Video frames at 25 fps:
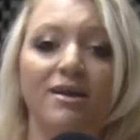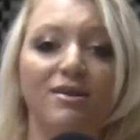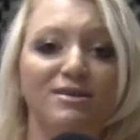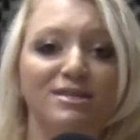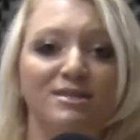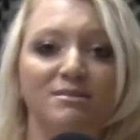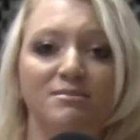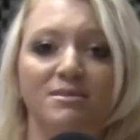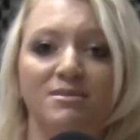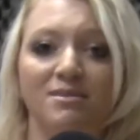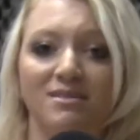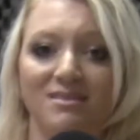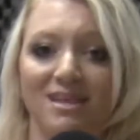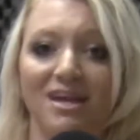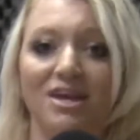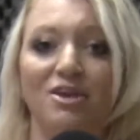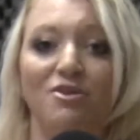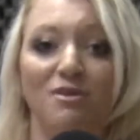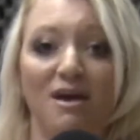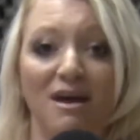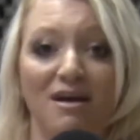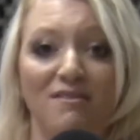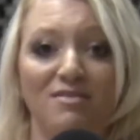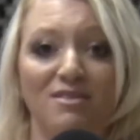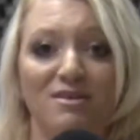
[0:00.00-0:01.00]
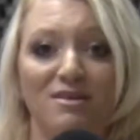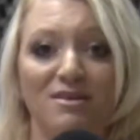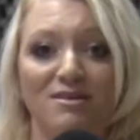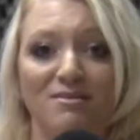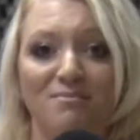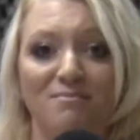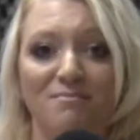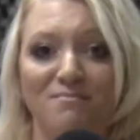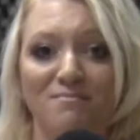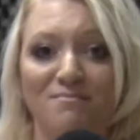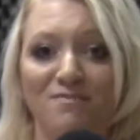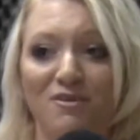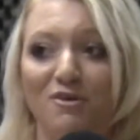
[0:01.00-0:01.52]
On then you have the
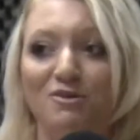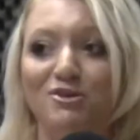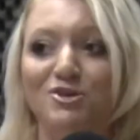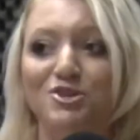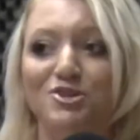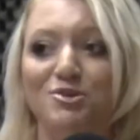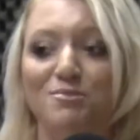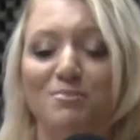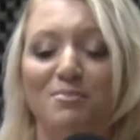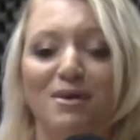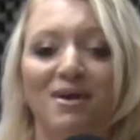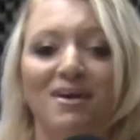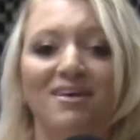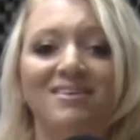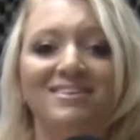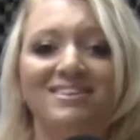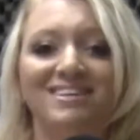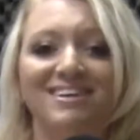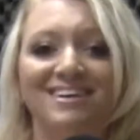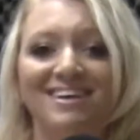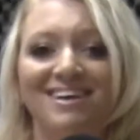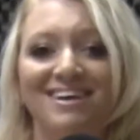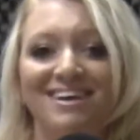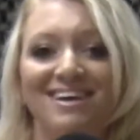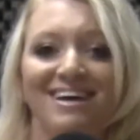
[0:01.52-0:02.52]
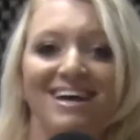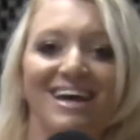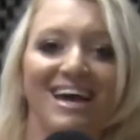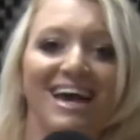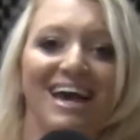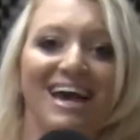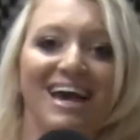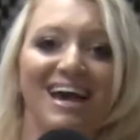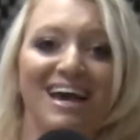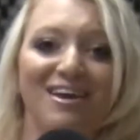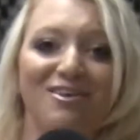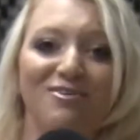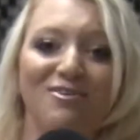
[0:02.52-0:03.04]
photo shoot booked
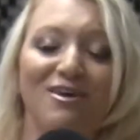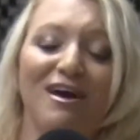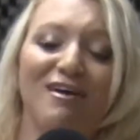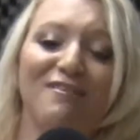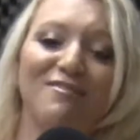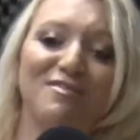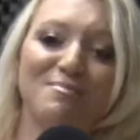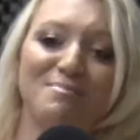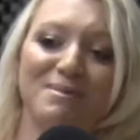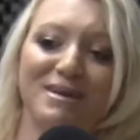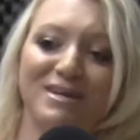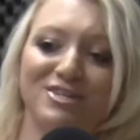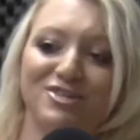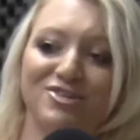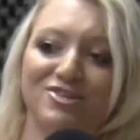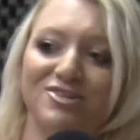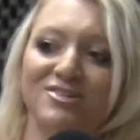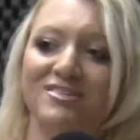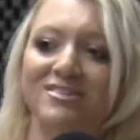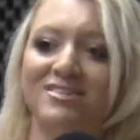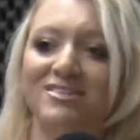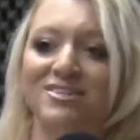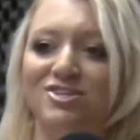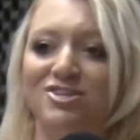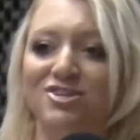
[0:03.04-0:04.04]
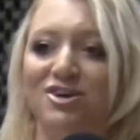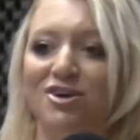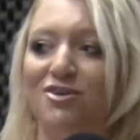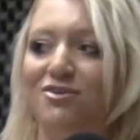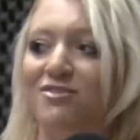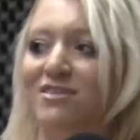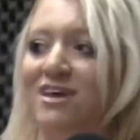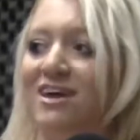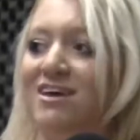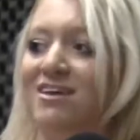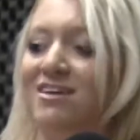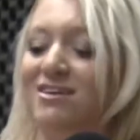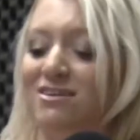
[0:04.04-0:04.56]
and you'll have the pictures to show
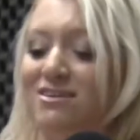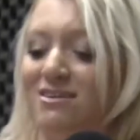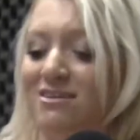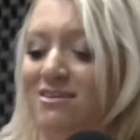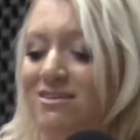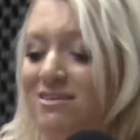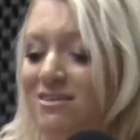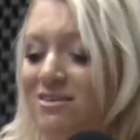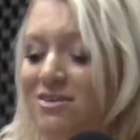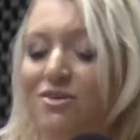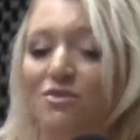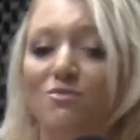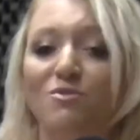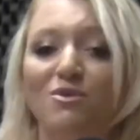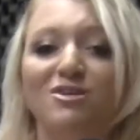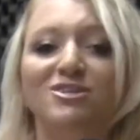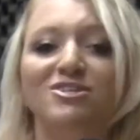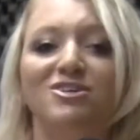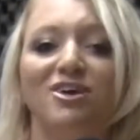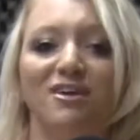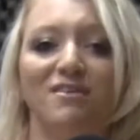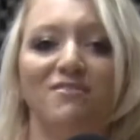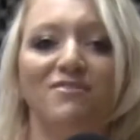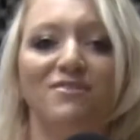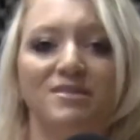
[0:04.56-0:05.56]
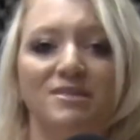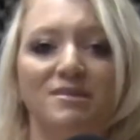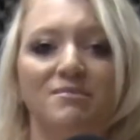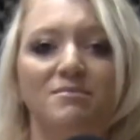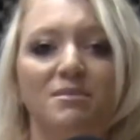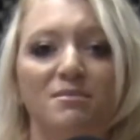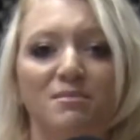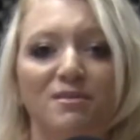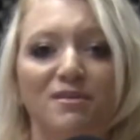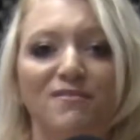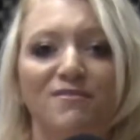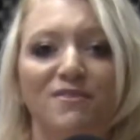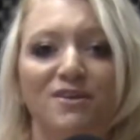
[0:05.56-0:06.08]
that you worked hard for
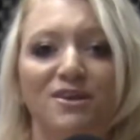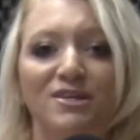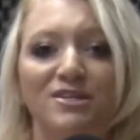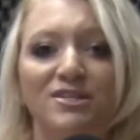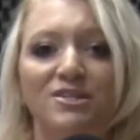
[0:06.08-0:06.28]
September 1st.